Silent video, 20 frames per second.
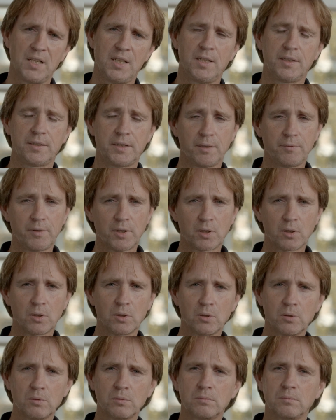Then we
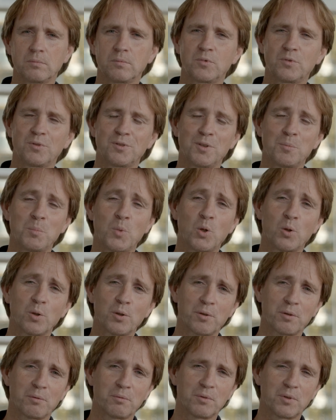go to the more
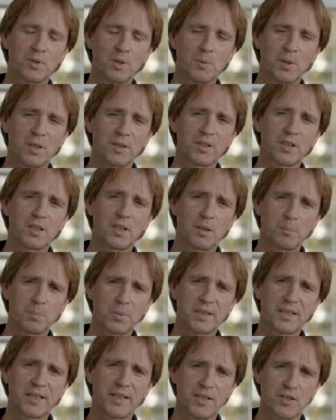demanding
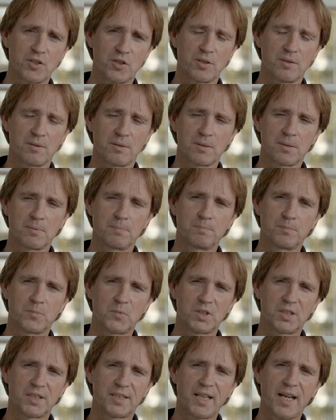applications, to
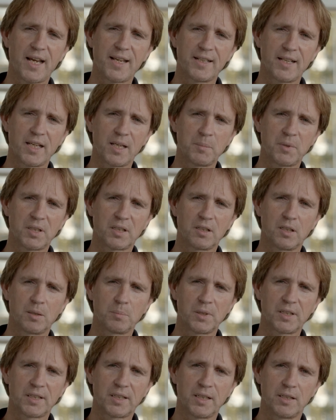the dynamic
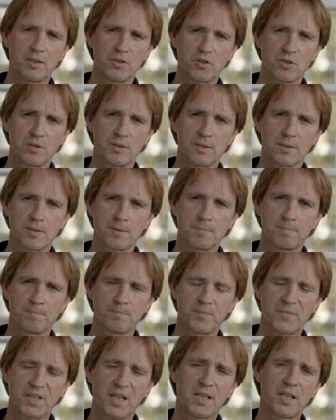applications.
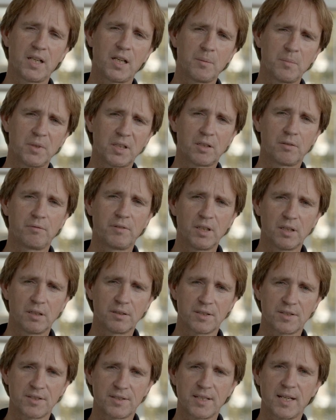Dynamic, we
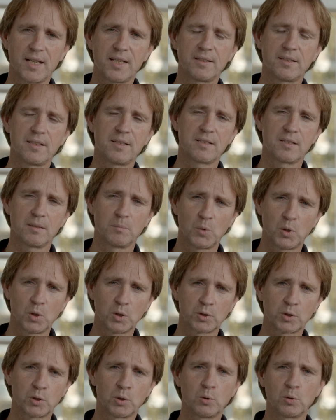understand it's a
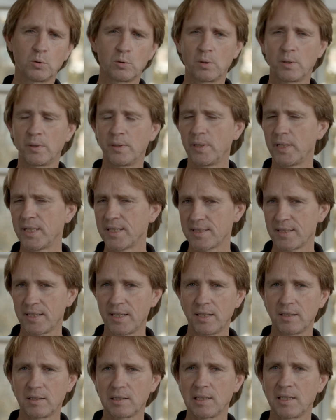mold tool who is
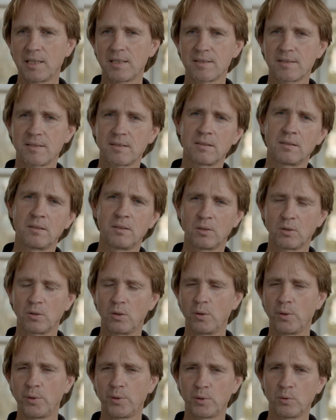endless
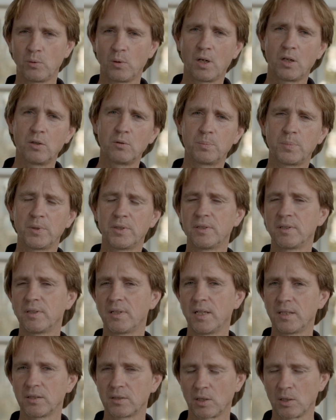going to open
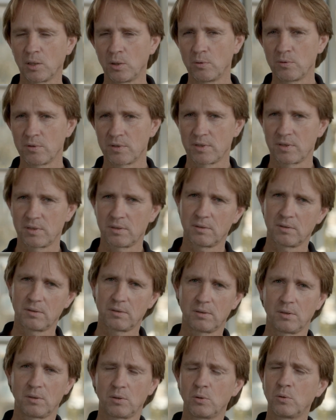and close
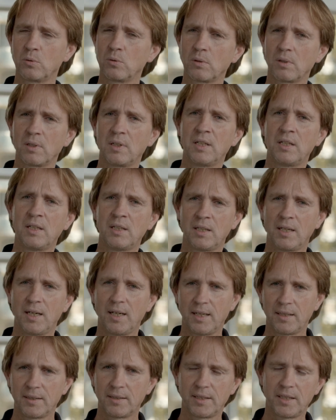the tool,
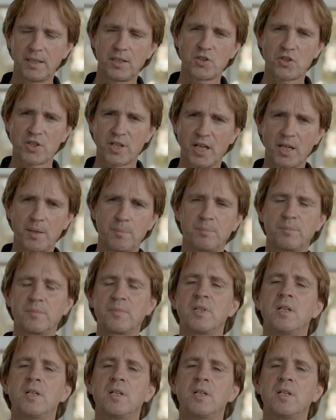and each time